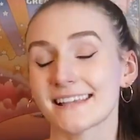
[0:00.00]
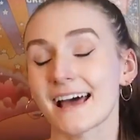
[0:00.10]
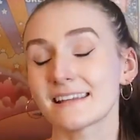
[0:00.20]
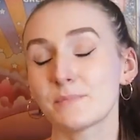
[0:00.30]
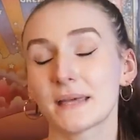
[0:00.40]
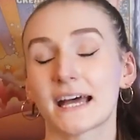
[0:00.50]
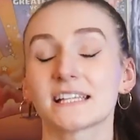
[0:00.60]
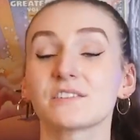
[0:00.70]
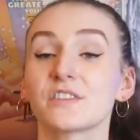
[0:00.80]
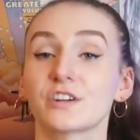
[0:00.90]
And sadly,
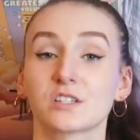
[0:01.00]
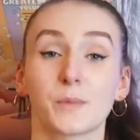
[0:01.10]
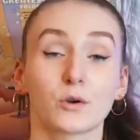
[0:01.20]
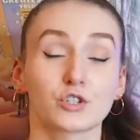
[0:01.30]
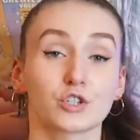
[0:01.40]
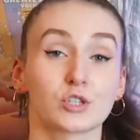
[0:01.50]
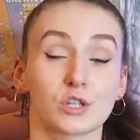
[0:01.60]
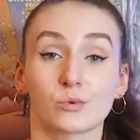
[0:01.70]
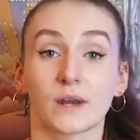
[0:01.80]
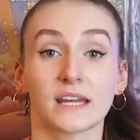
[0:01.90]
because of their exposure
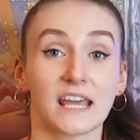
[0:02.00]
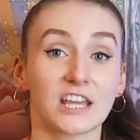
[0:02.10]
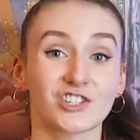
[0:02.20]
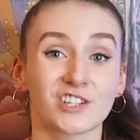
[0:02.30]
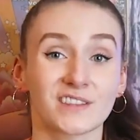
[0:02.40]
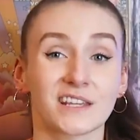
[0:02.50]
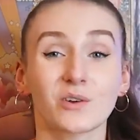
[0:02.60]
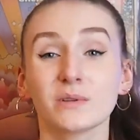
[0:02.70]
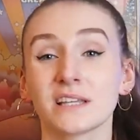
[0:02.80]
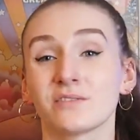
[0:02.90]
to the radiation, they don't